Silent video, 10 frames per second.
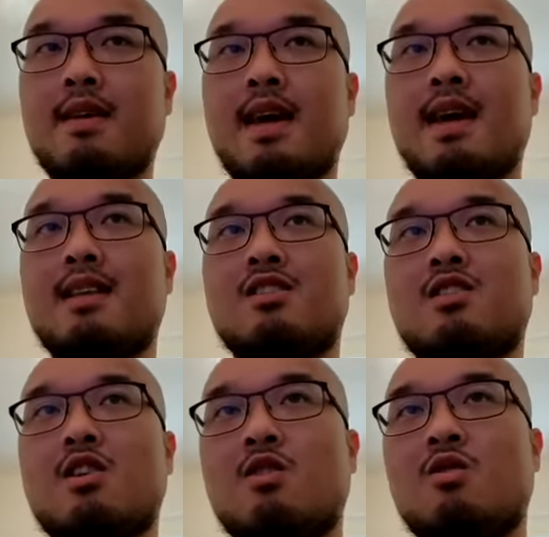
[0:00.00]
And
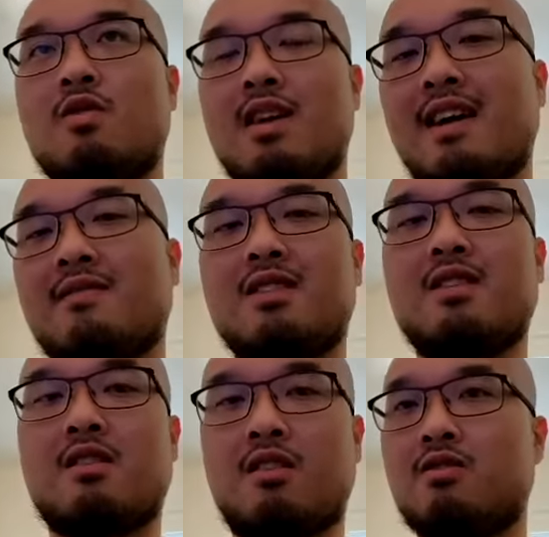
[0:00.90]
so we have to
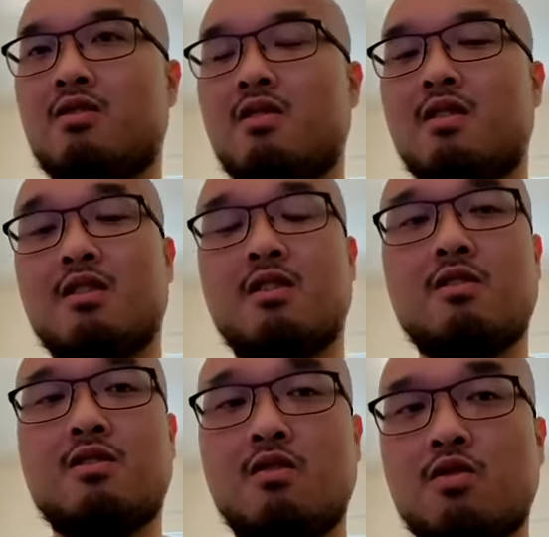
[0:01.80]
talk closely to the
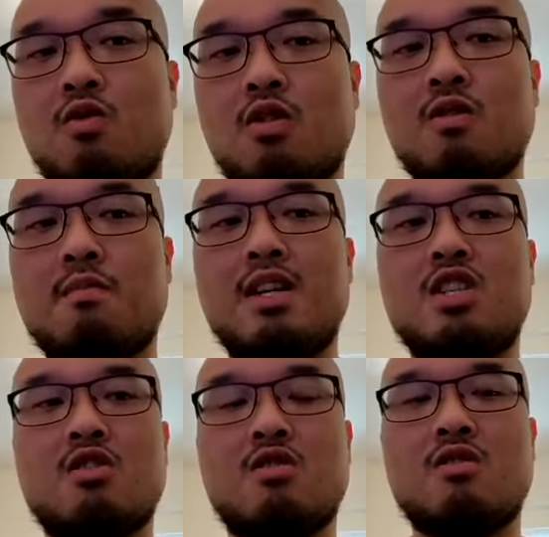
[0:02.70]
social worker, make
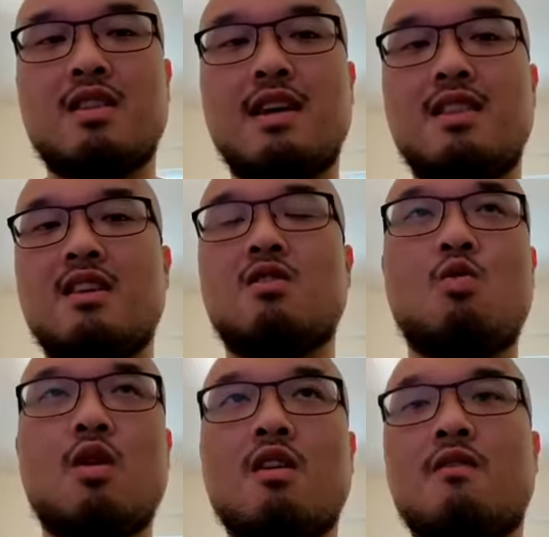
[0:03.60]
sure that they're
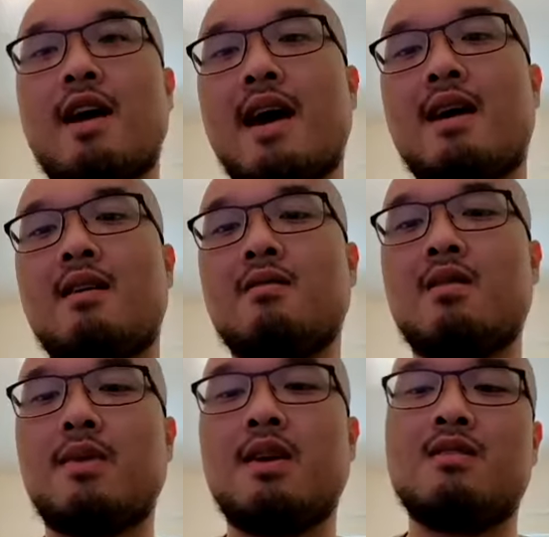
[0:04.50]
aware of how
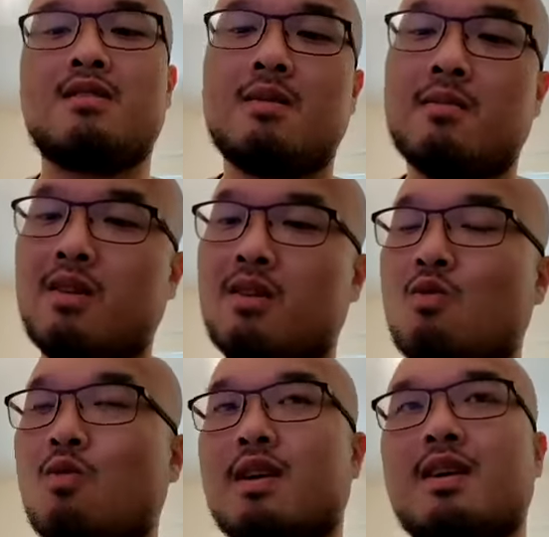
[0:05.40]
the patients come along,
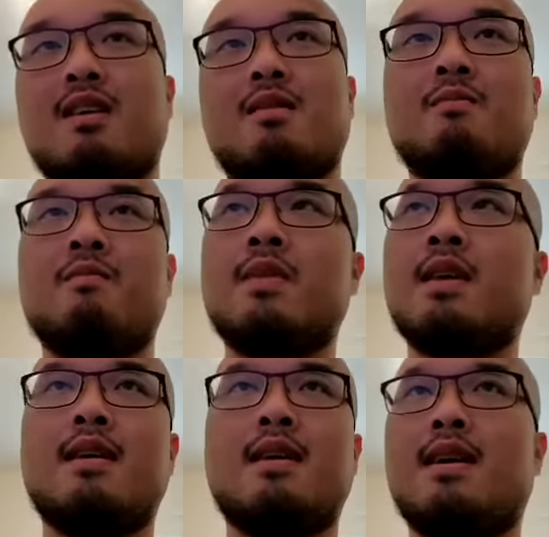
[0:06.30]
what kind
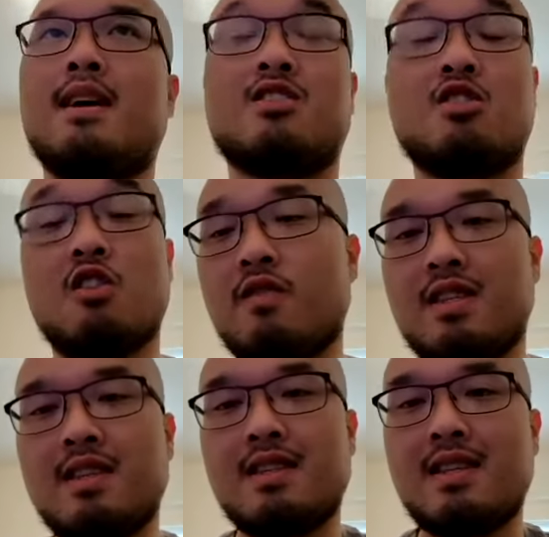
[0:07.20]
of
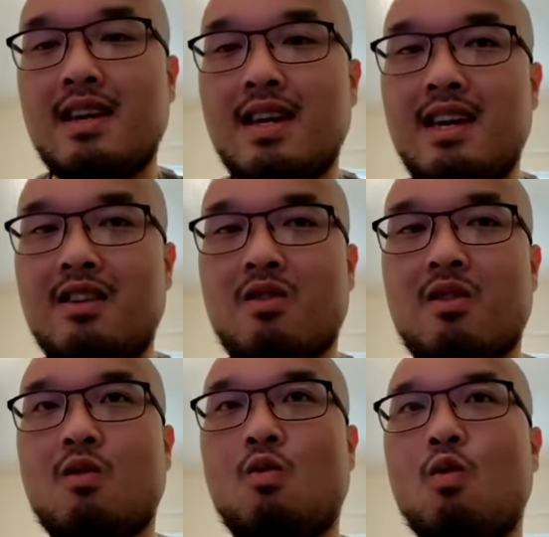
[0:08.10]
services they need,
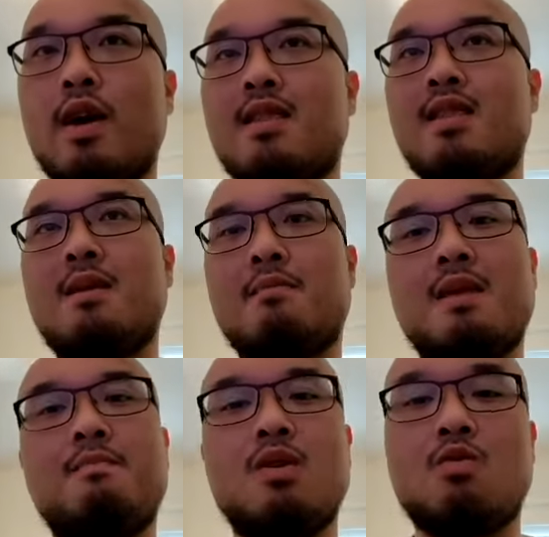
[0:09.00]
or when they
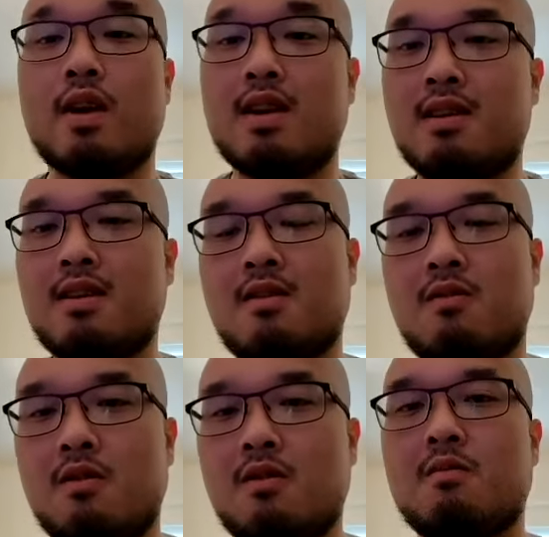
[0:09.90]
might be ready to go
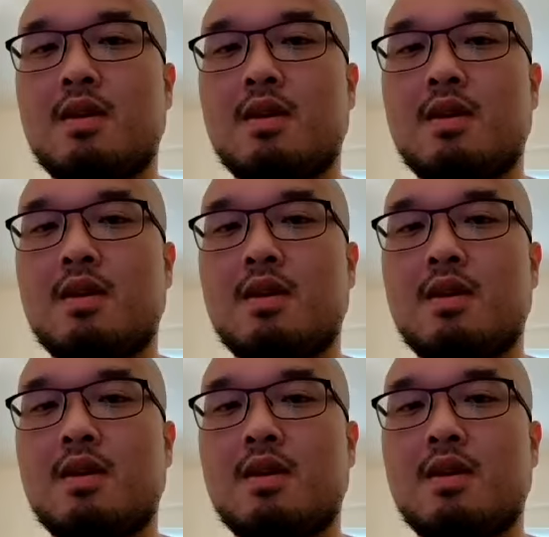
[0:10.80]
home.